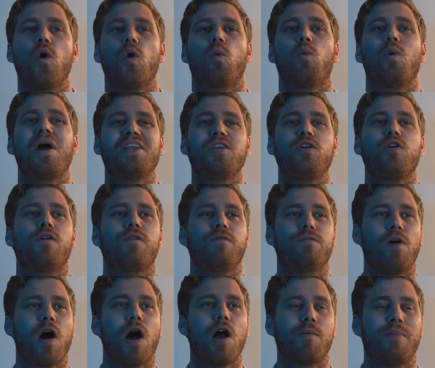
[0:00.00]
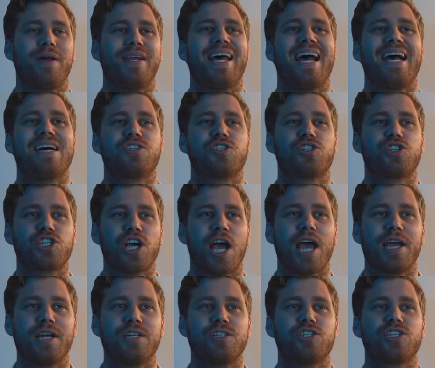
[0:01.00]
when your environment has
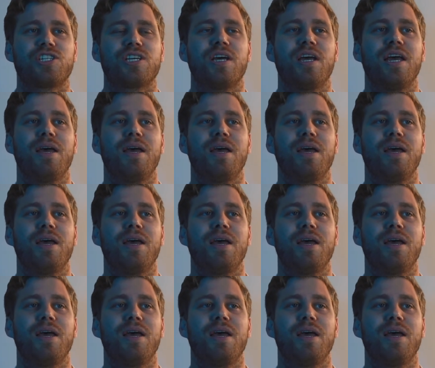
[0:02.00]
changed,